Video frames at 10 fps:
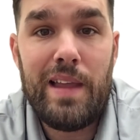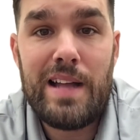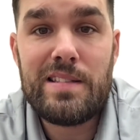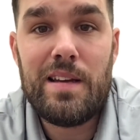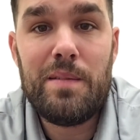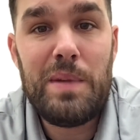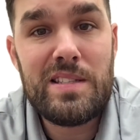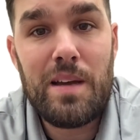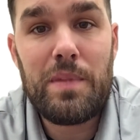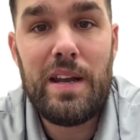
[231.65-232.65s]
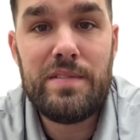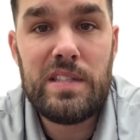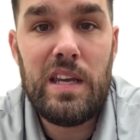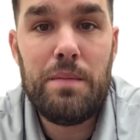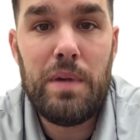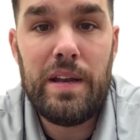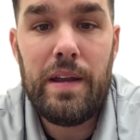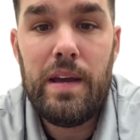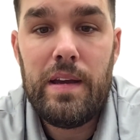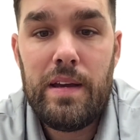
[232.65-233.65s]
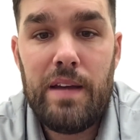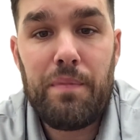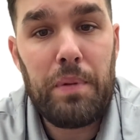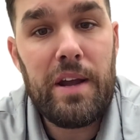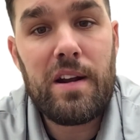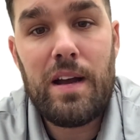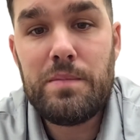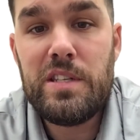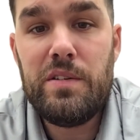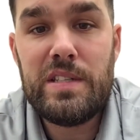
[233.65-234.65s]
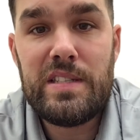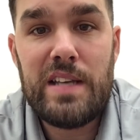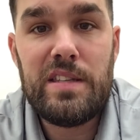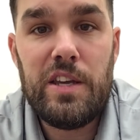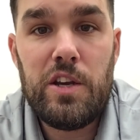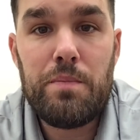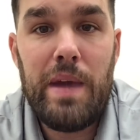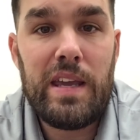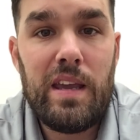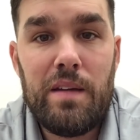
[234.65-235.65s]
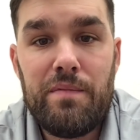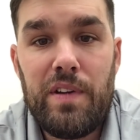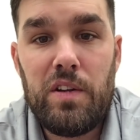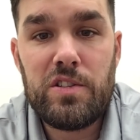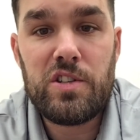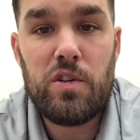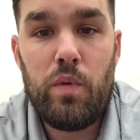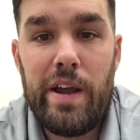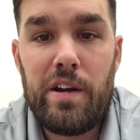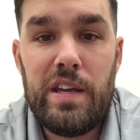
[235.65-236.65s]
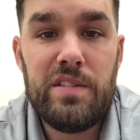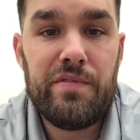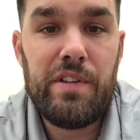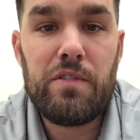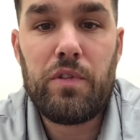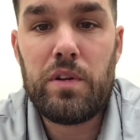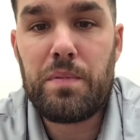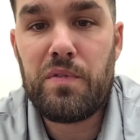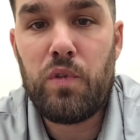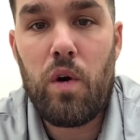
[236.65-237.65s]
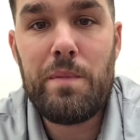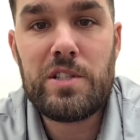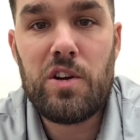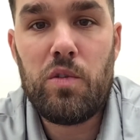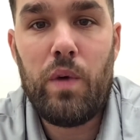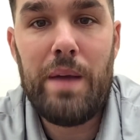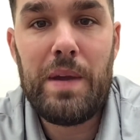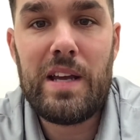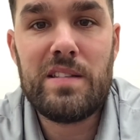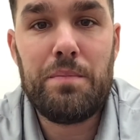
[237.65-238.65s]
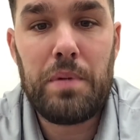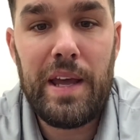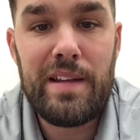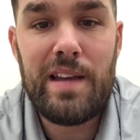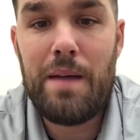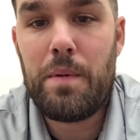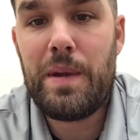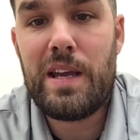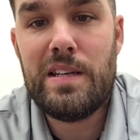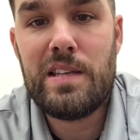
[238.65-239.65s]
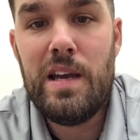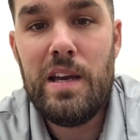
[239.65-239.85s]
something I've seen, but if a player comes to you and says that you're making him feel a certain way, or he's fearful to perform a certain way because of playing time, or because